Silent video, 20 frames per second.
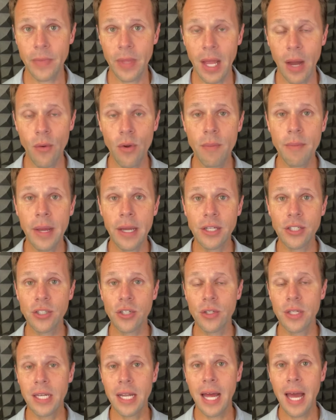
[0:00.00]
I wanna make
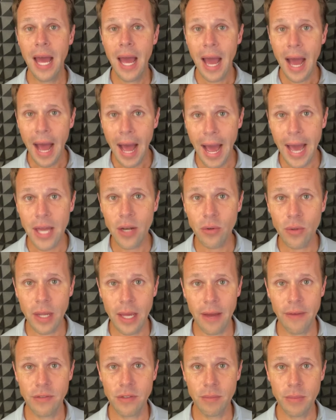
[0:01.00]
sure that I don't
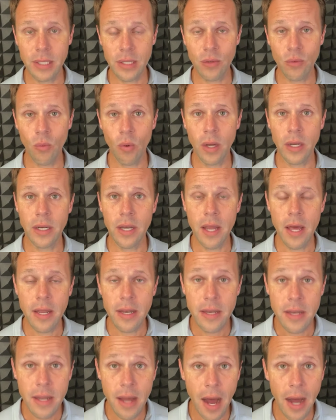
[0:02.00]
have to be the one
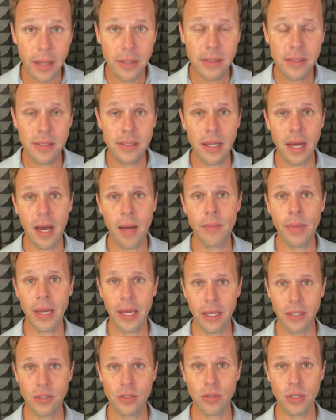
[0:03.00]
nonstop
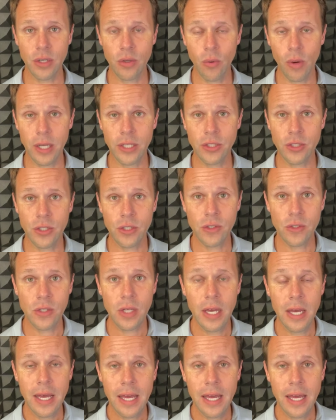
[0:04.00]
answering questions.